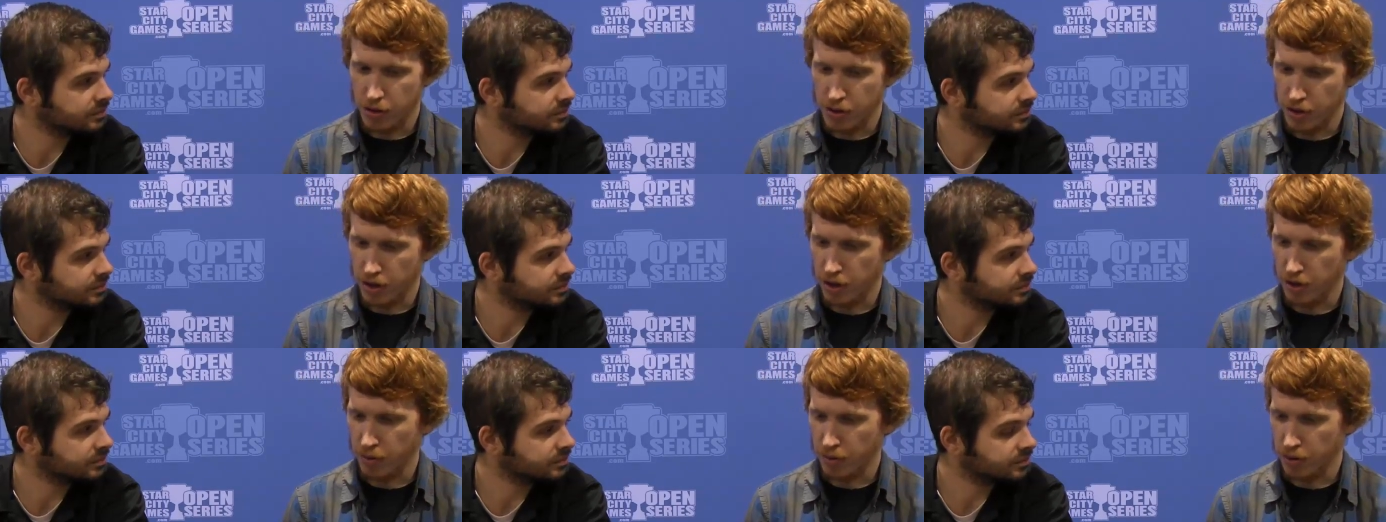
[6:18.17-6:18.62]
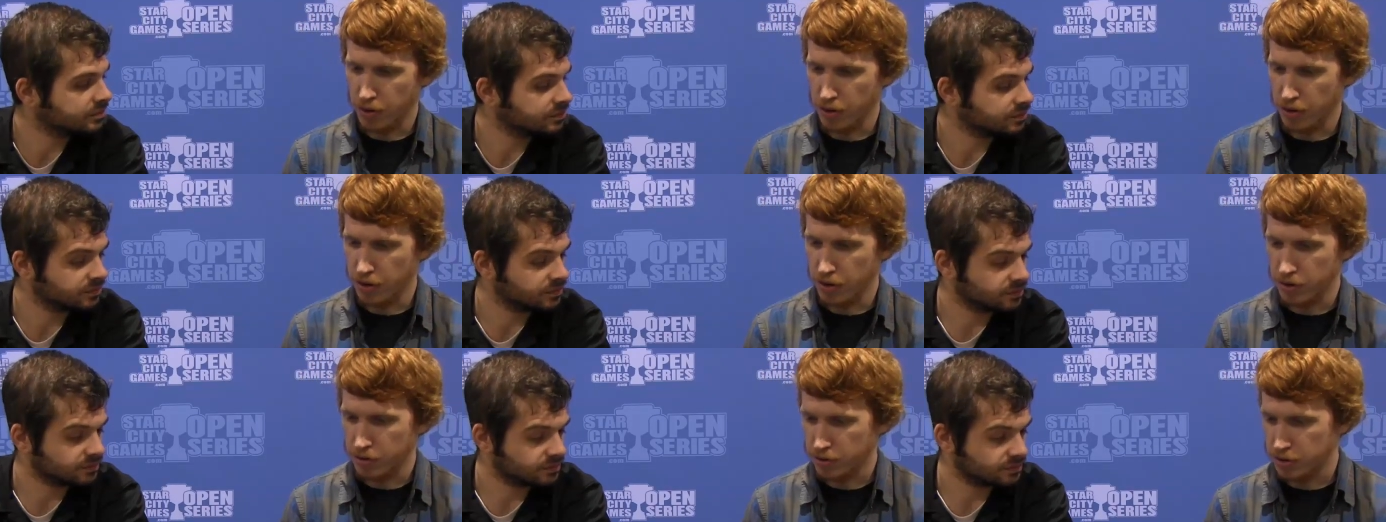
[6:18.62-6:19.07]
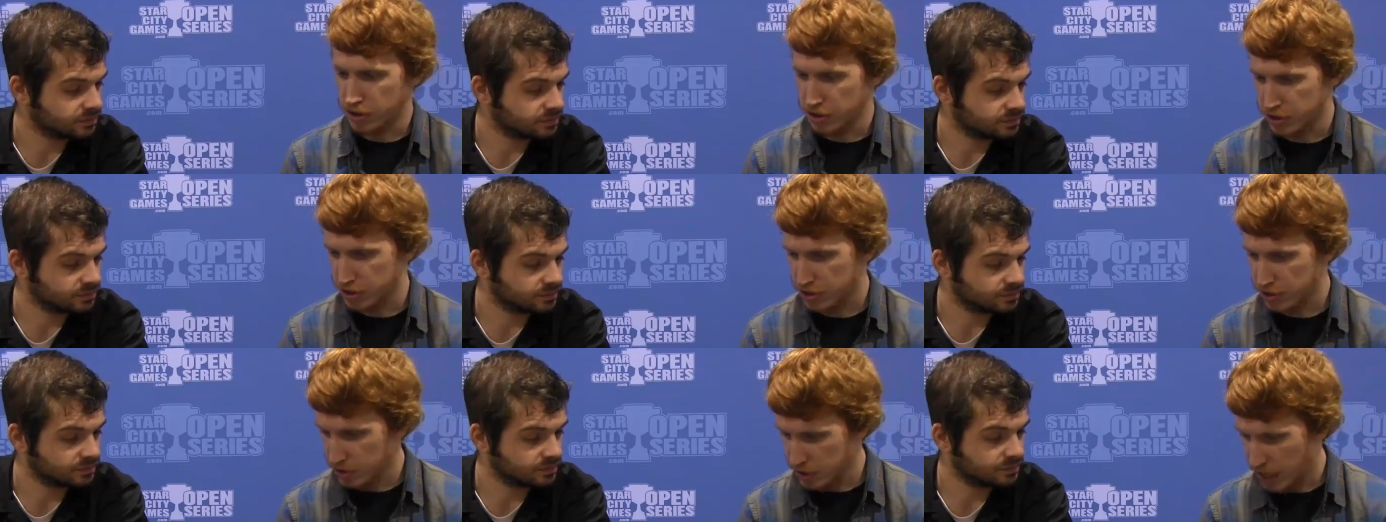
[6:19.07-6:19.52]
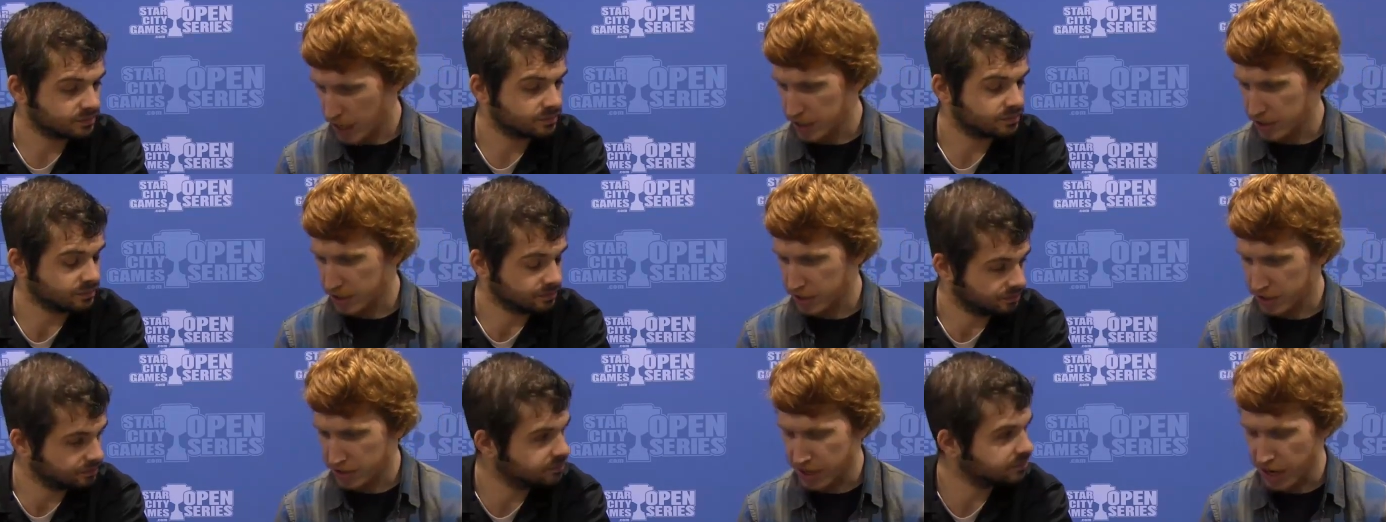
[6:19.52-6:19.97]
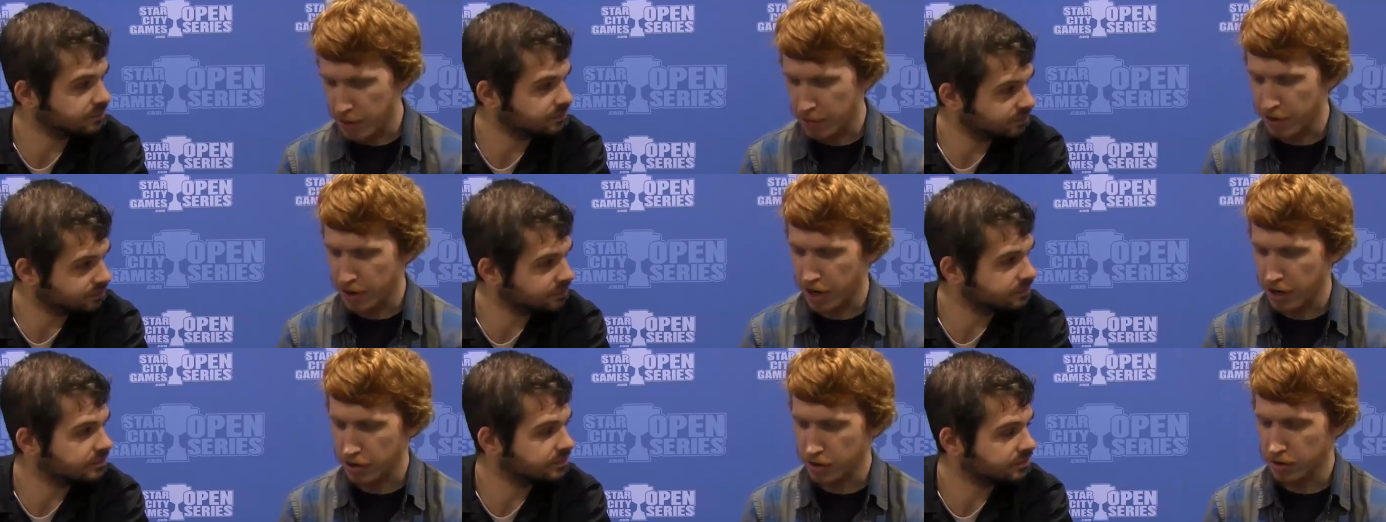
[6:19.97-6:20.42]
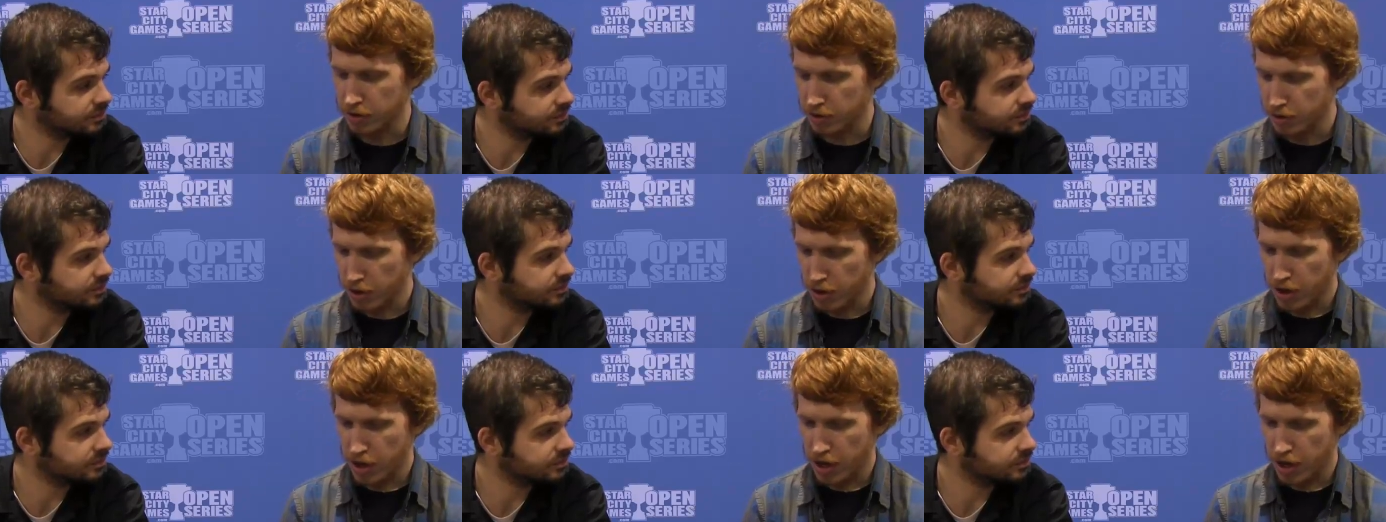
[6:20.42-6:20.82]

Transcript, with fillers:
Speaker 1: they would just die to the tabernacle.